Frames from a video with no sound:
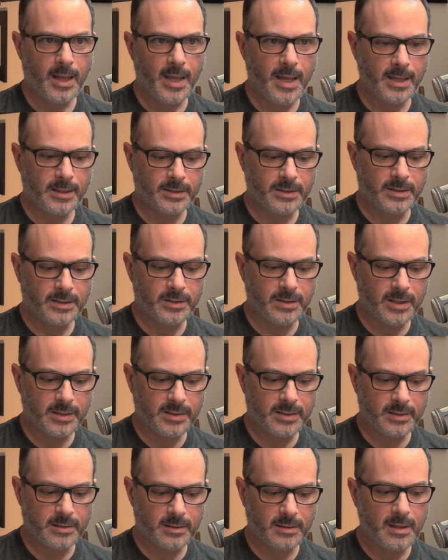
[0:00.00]
it's
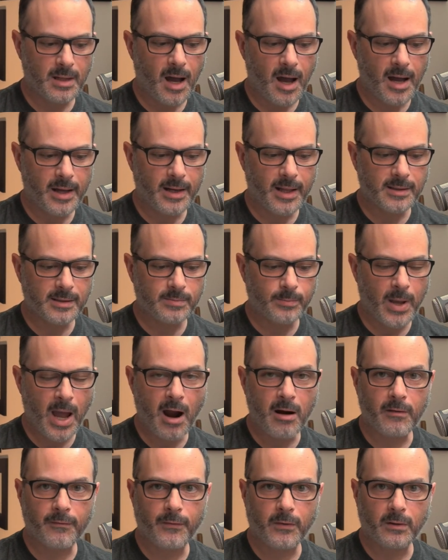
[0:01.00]
just not as
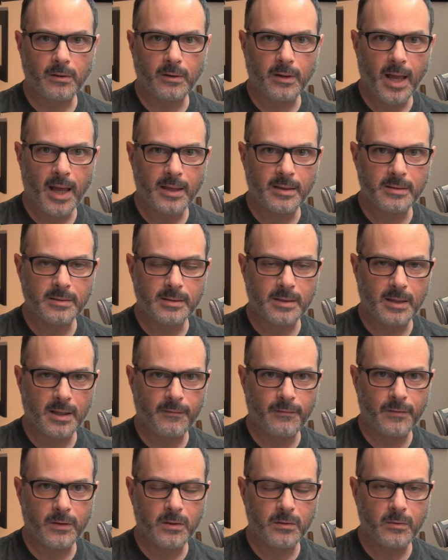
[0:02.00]
powerful as
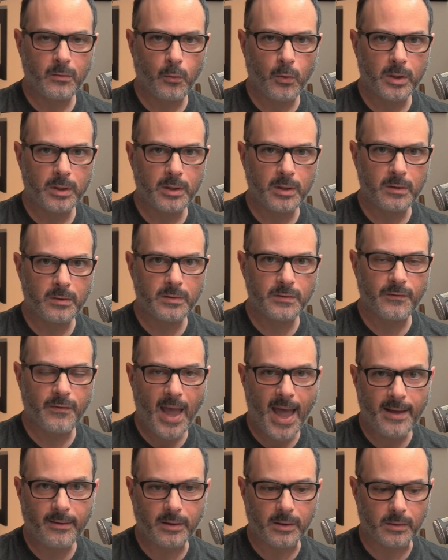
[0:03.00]
if you would use
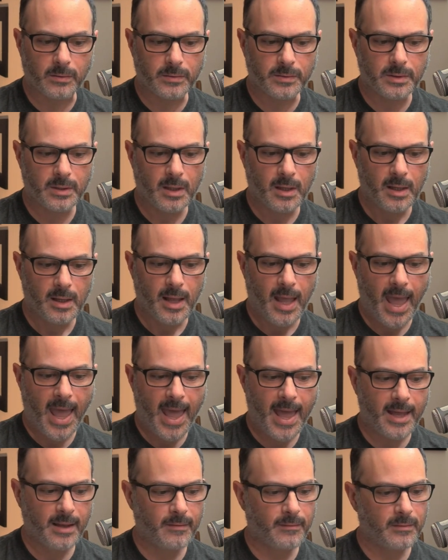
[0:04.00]
values
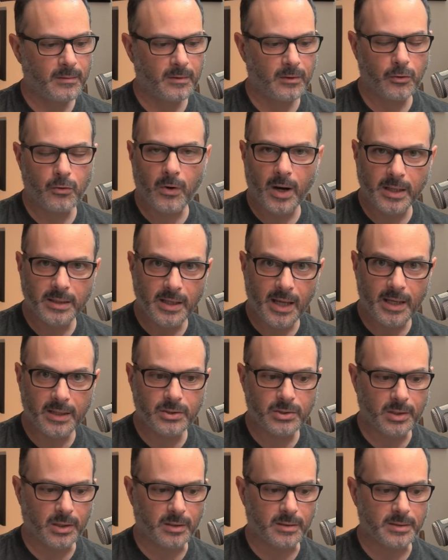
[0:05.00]
and
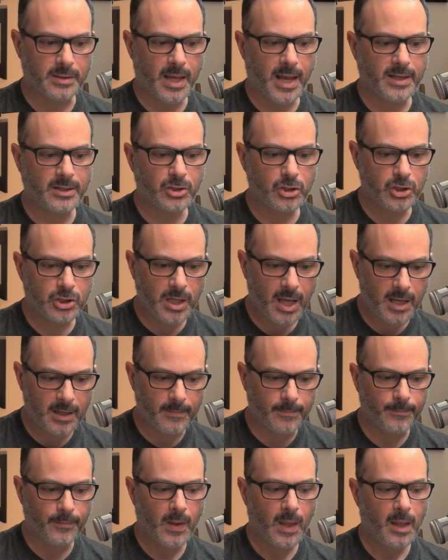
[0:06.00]
gradations and
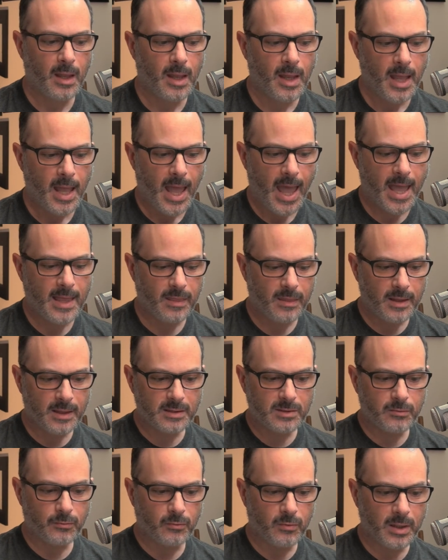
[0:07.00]
shape. And
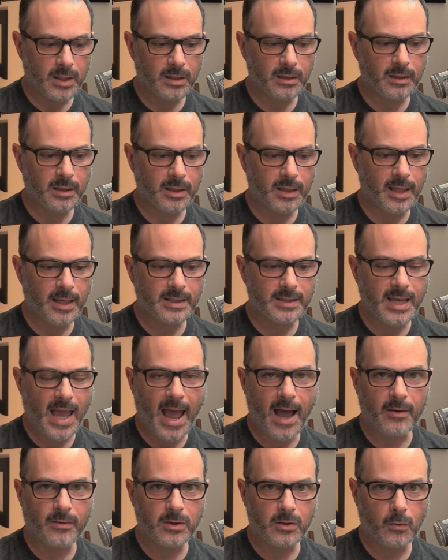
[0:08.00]
this really is
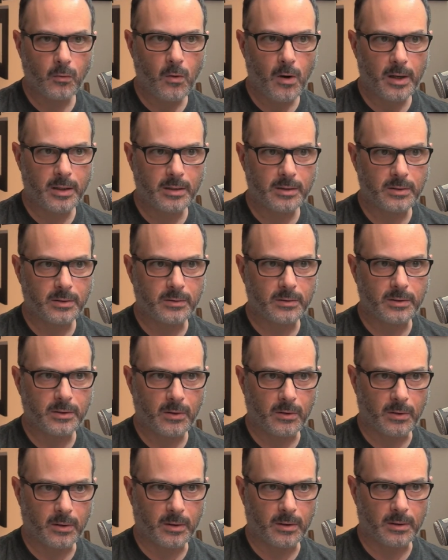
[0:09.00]
how you want to do
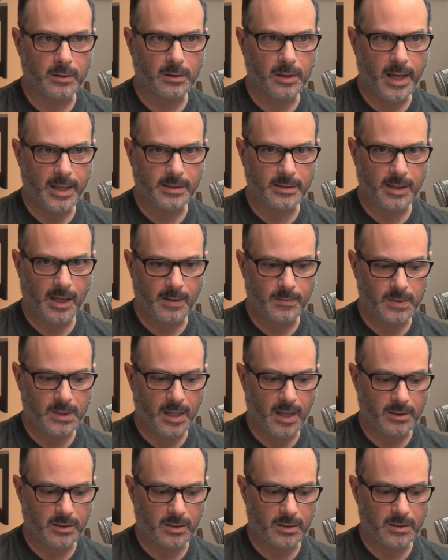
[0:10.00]
your landscape
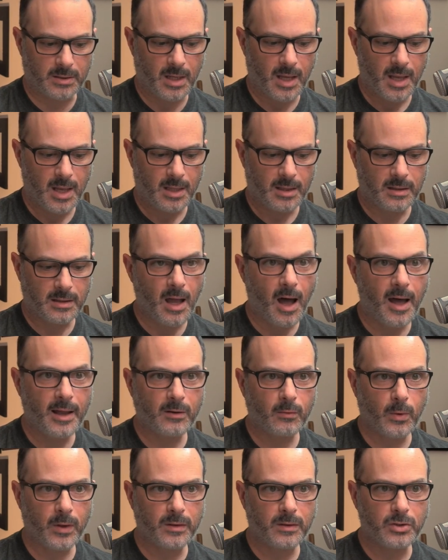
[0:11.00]
sketches
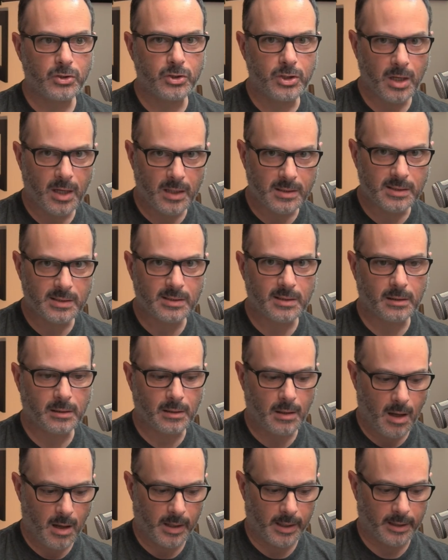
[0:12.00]
not with just
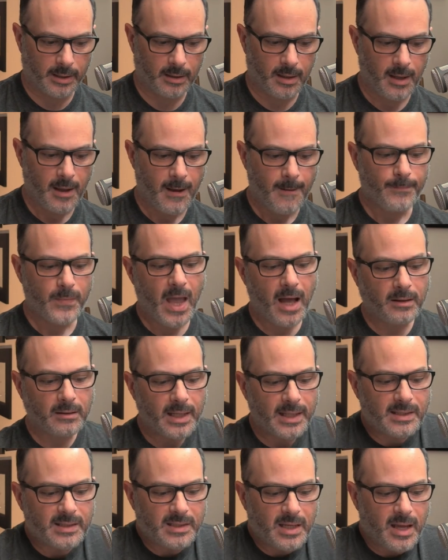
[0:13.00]
line. Now,
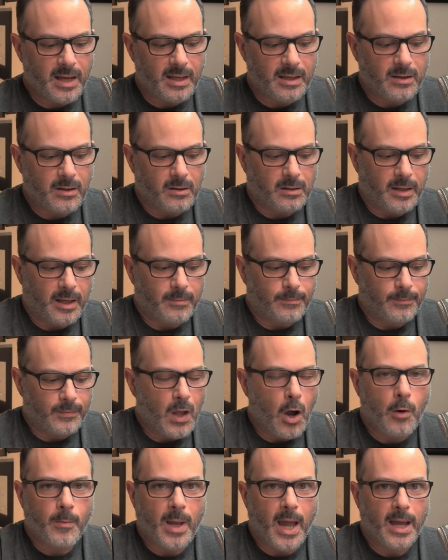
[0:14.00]
let's say you're like,
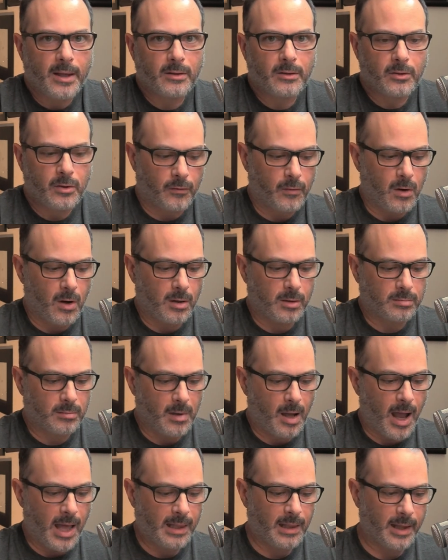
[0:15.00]
no, Matt, you're
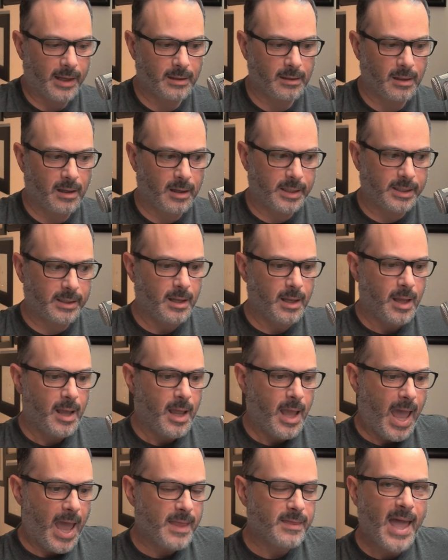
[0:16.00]
wrong. I like line,
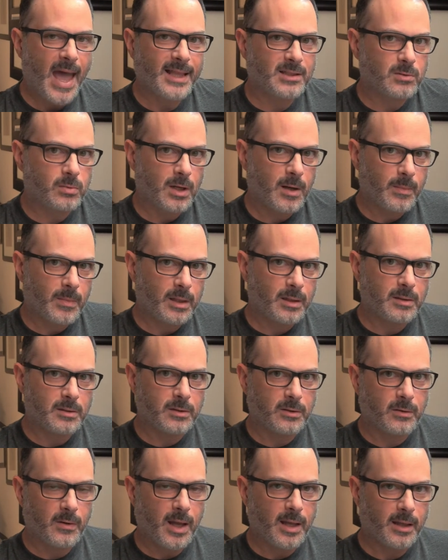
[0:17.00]
and that's what I'm going to
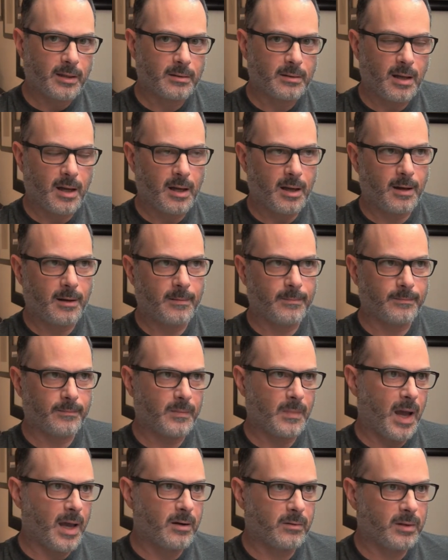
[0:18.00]
do, and um,
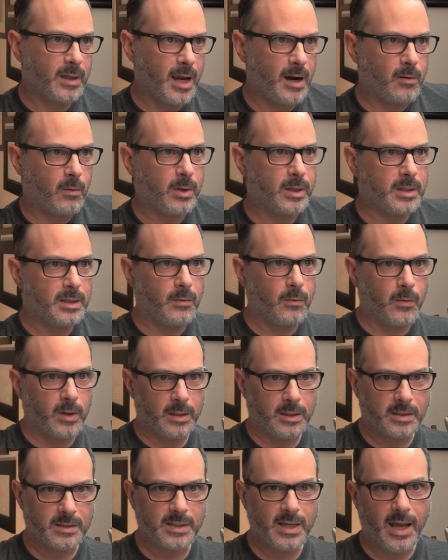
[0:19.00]
I don't care what you,
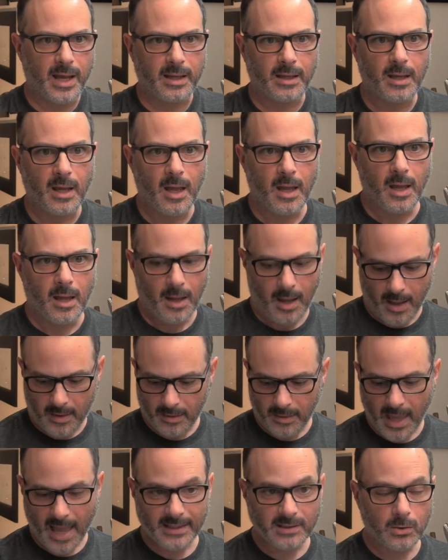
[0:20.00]
what you say.
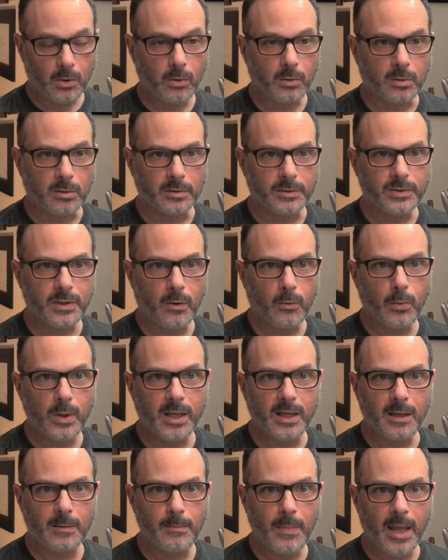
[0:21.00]
And that's cool. So
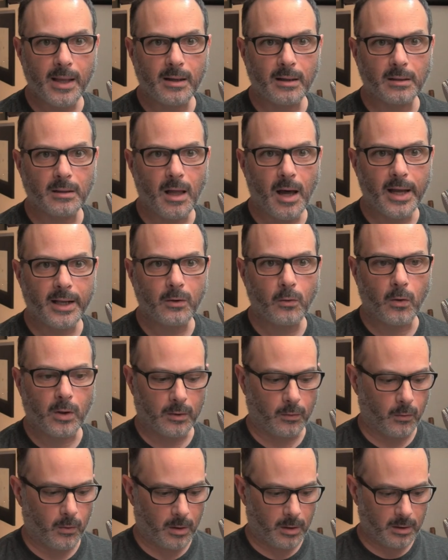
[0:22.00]
we could make a line
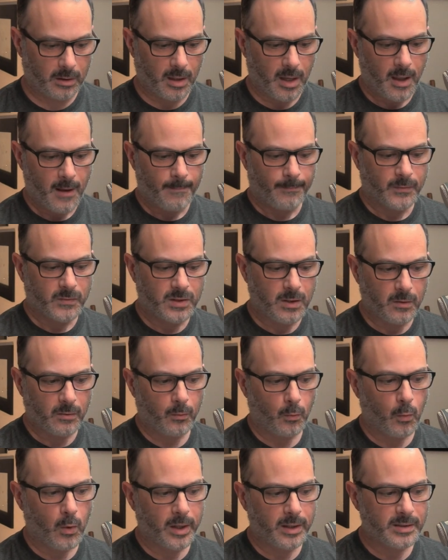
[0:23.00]
one work. So
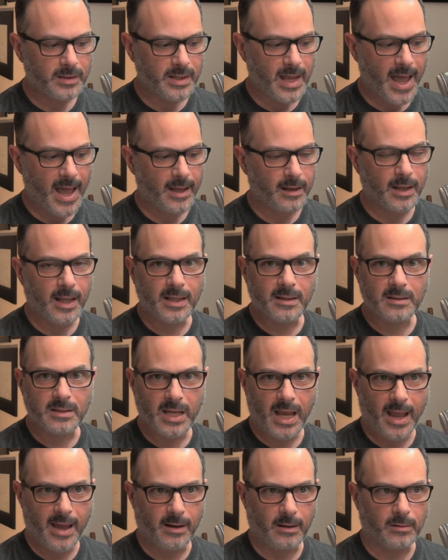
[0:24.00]
what does that
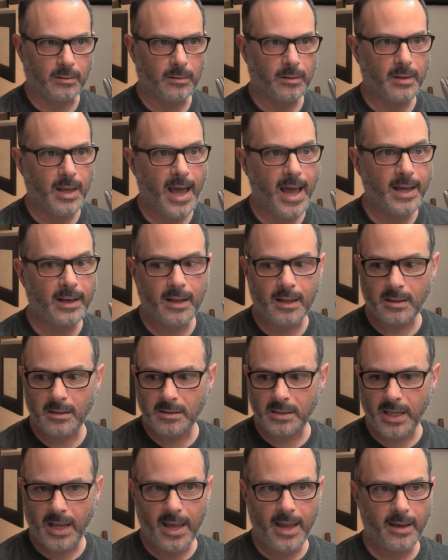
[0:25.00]
entail? That
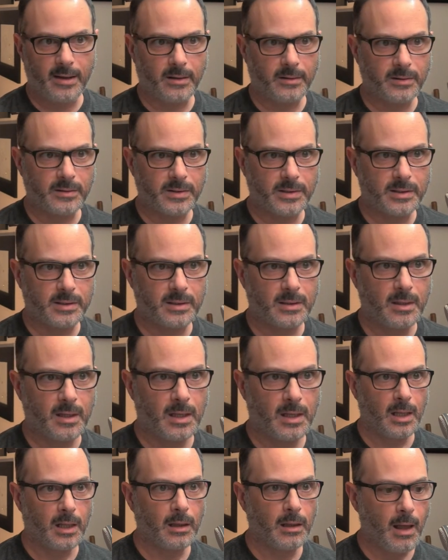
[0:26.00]
entails
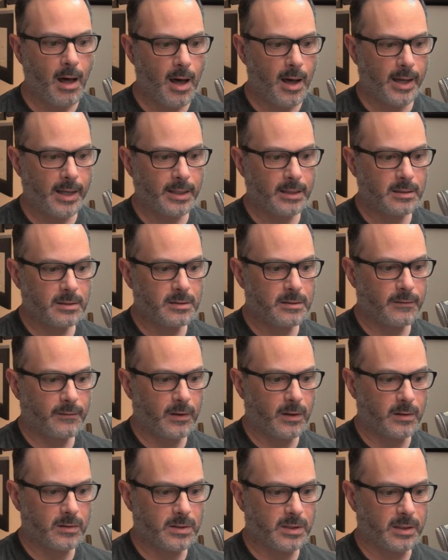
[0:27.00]
line
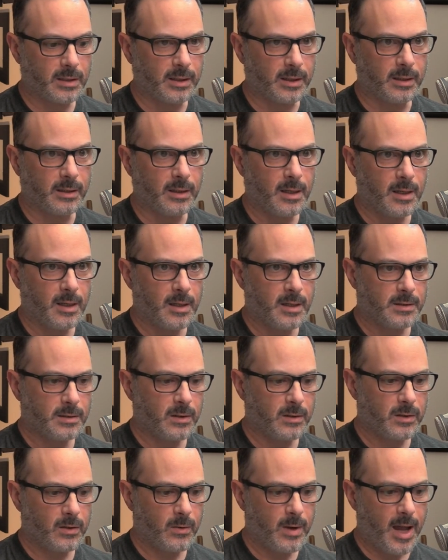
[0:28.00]
diversity.
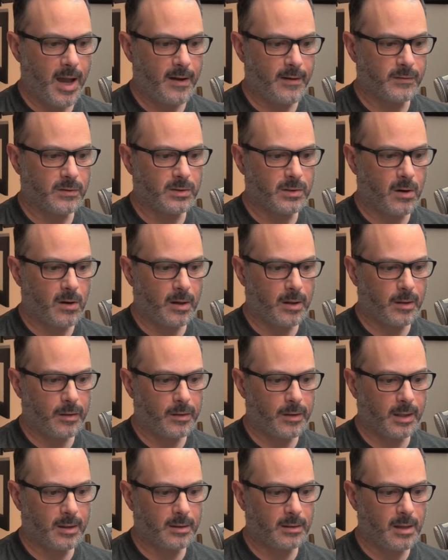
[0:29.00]
So you have dark,
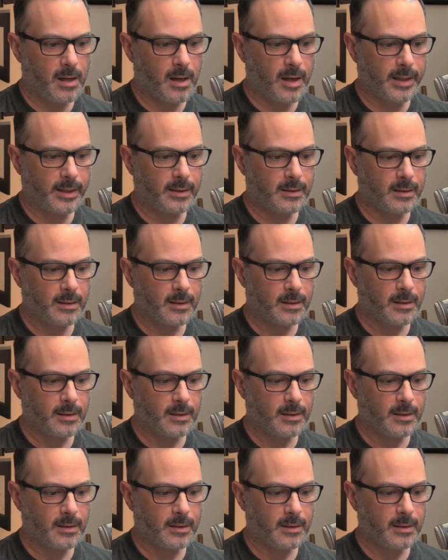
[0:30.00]
thick line,